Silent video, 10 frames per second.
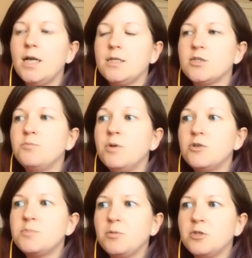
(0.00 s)
And so
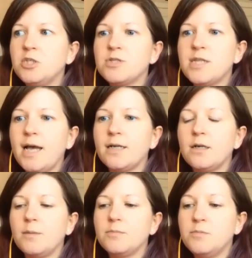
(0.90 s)
most people use that,
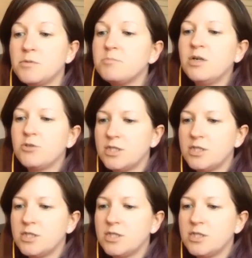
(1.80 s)
most